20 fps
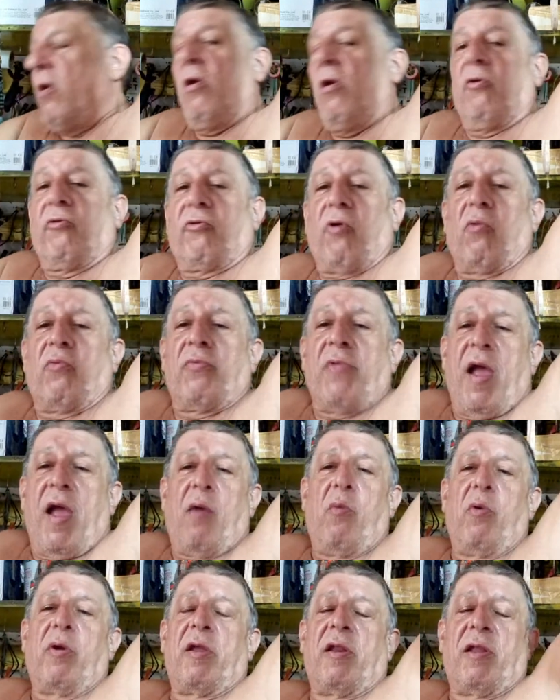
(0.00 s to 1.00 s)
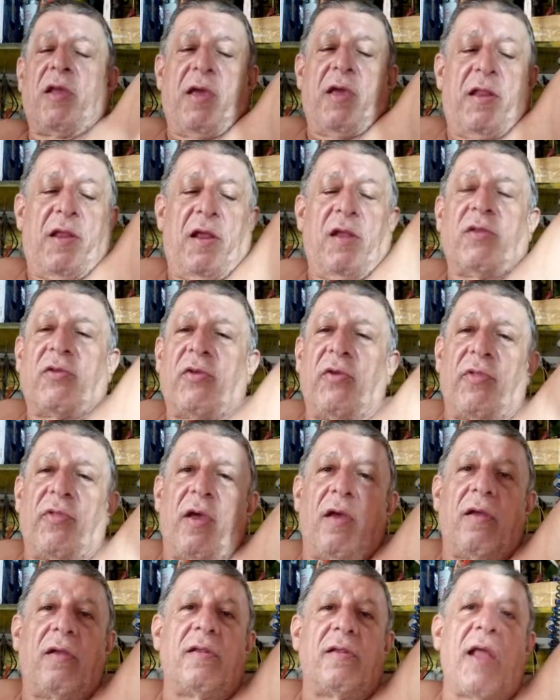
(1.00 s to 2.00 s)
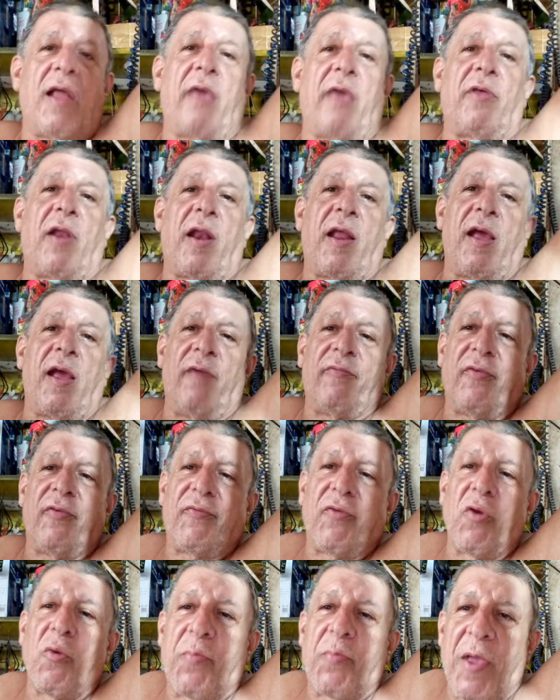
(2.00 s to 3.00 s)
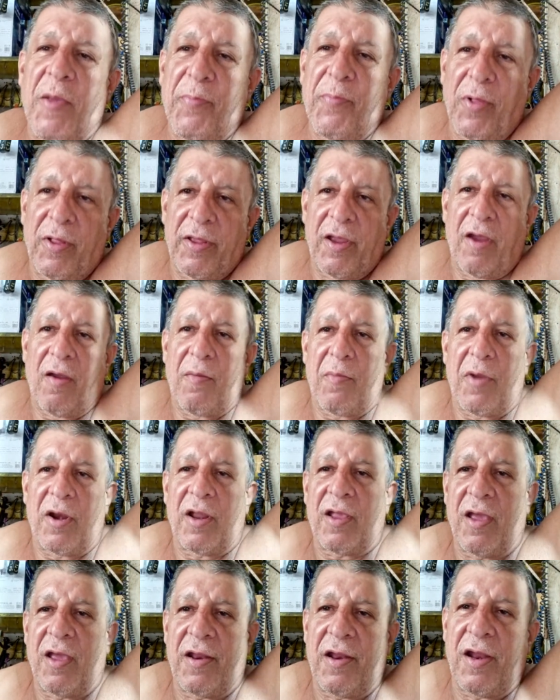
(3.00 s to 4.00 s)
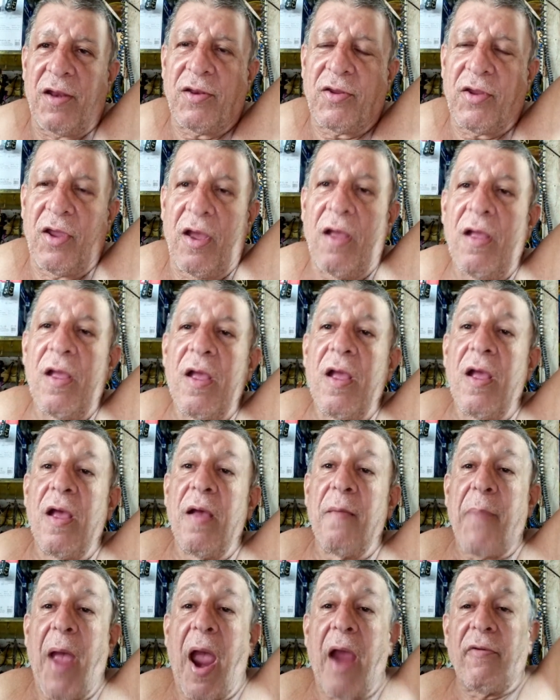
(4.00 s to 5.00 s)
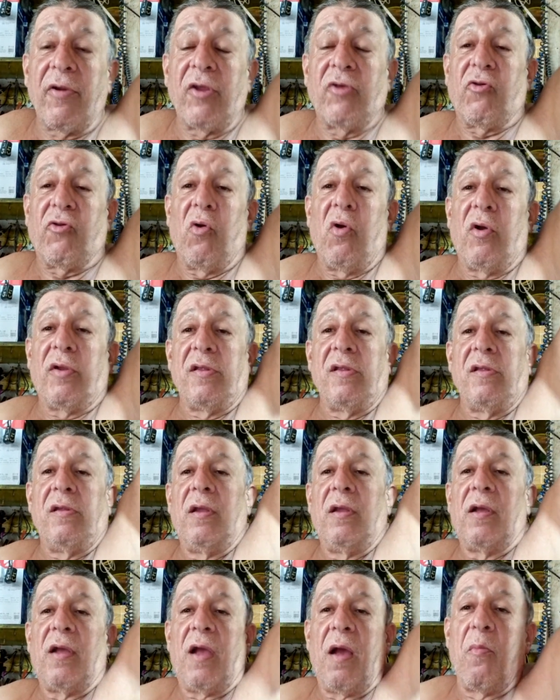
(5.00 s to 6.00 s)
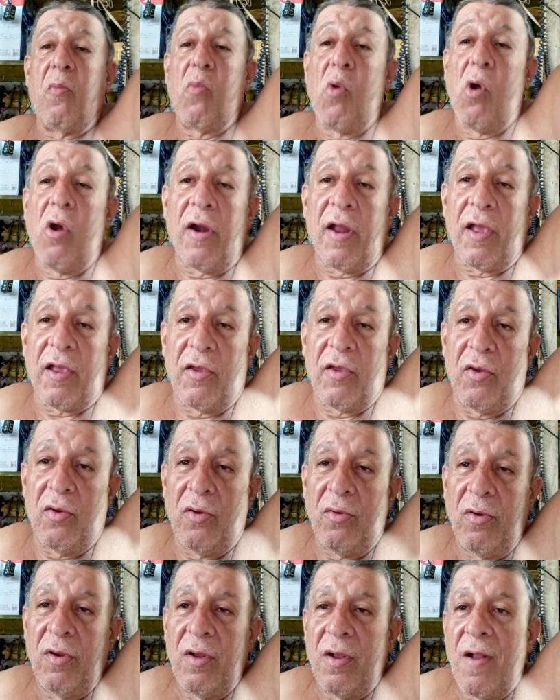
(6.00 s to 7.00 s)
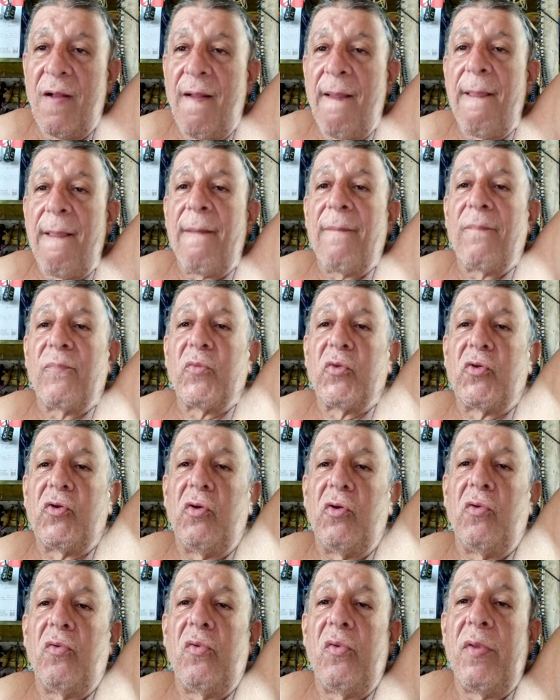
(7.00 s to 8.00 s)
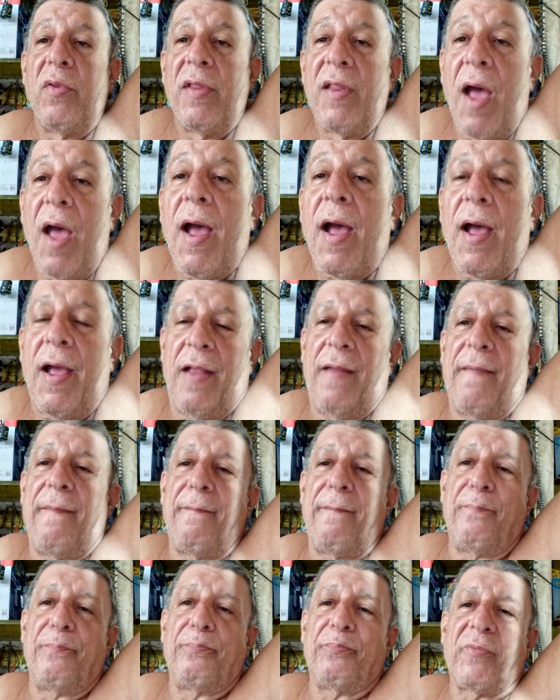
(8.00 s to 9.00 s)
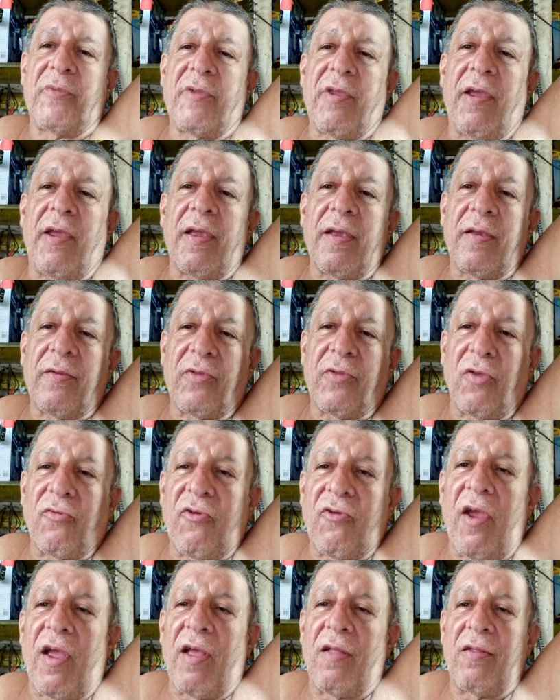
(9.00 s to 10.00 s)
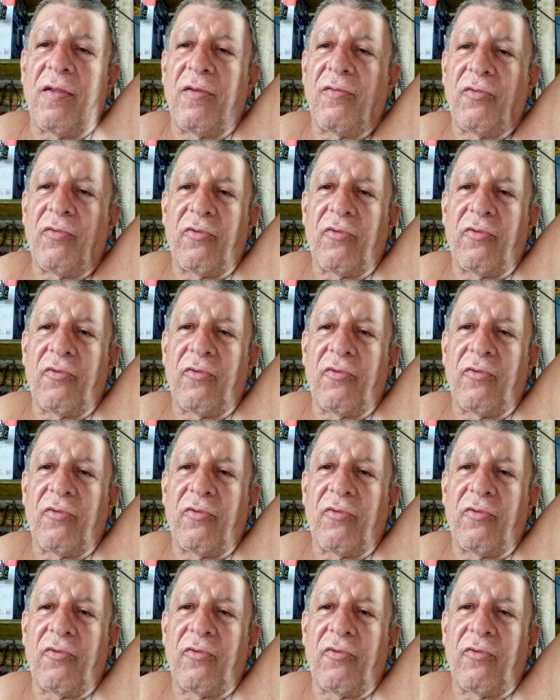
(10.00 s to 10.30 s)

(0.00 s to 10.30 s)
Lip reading: So now we're going to get into now that I have a few people here, I'm going to get into Barry Jordan. I'm warning you, do not take the challenge.